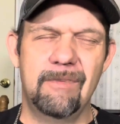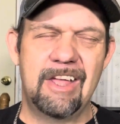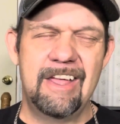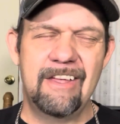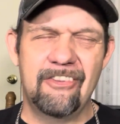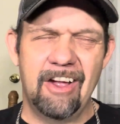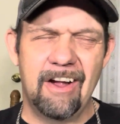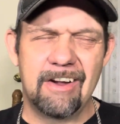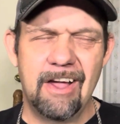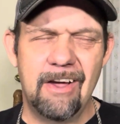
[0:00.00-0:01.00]
You see where
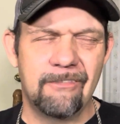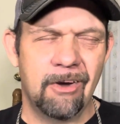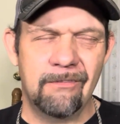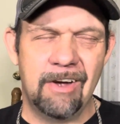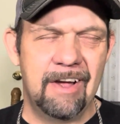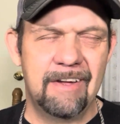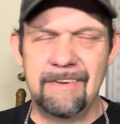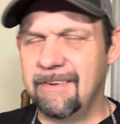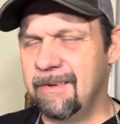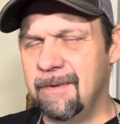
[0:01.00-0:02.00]
I come from, right?
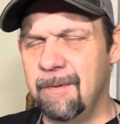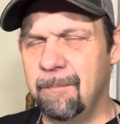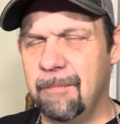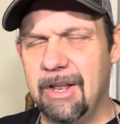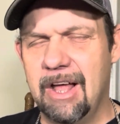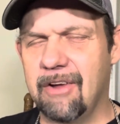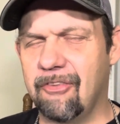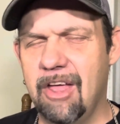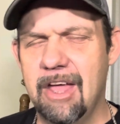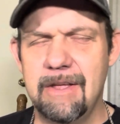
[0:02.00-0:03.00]
But like I
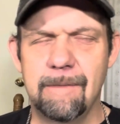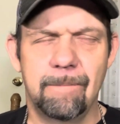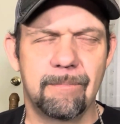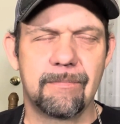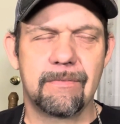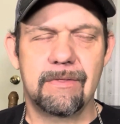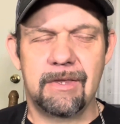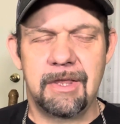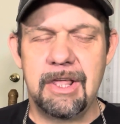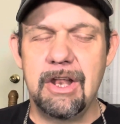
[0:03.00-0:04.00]
say,
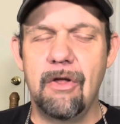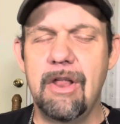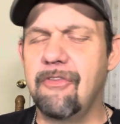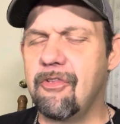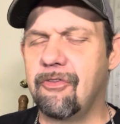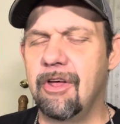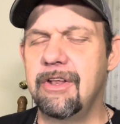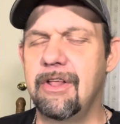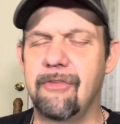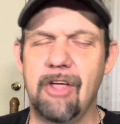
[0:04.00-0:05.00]
that's just something
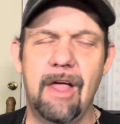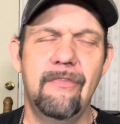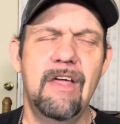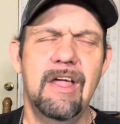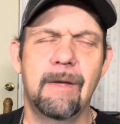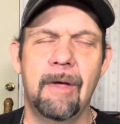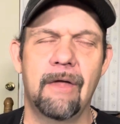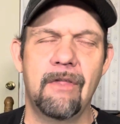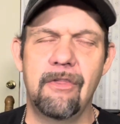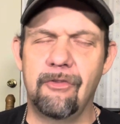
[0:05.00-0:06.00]
you just got to think
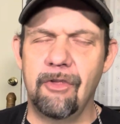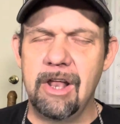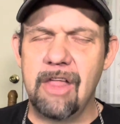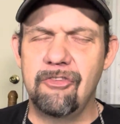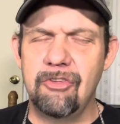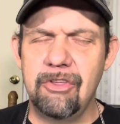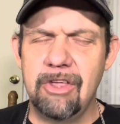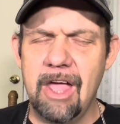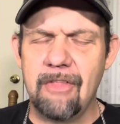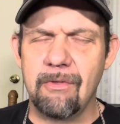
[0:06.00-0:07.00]
about. That's something that
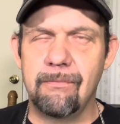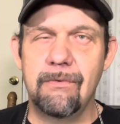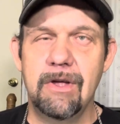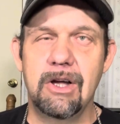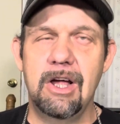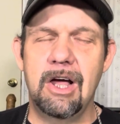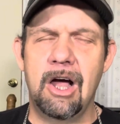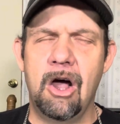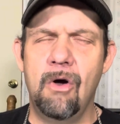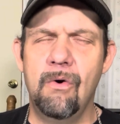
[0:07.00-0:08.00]
you have to figure out
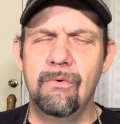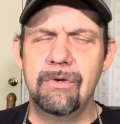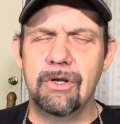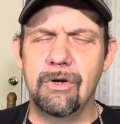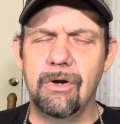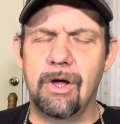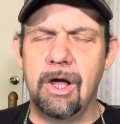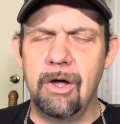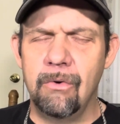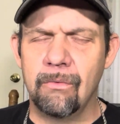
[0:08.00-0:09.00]
on your
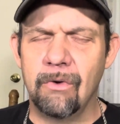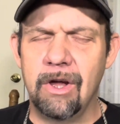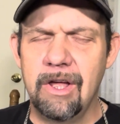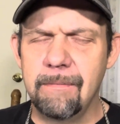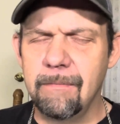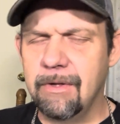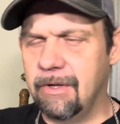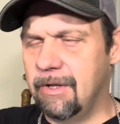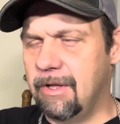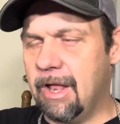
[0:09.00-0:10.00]
own, right?
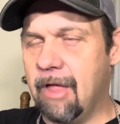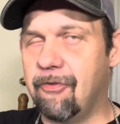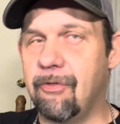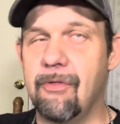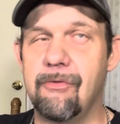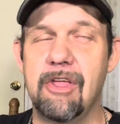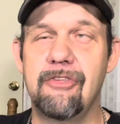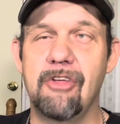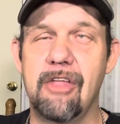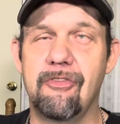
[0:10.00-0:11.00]
As a
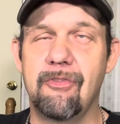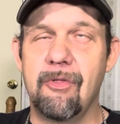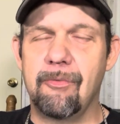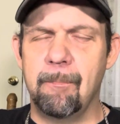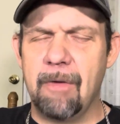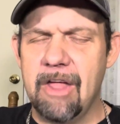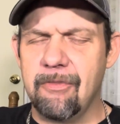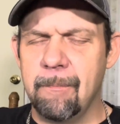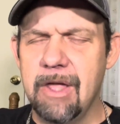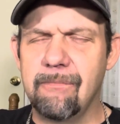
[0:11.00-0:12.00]
decision you just have
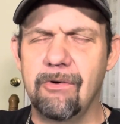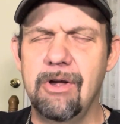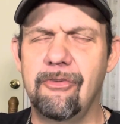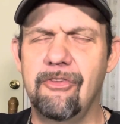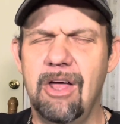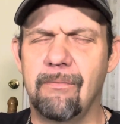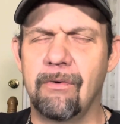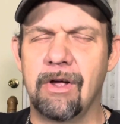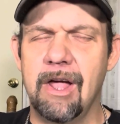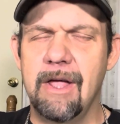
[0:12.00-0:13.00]
to make for yourself,
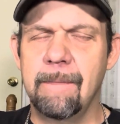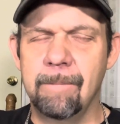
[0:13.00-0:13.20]
okay?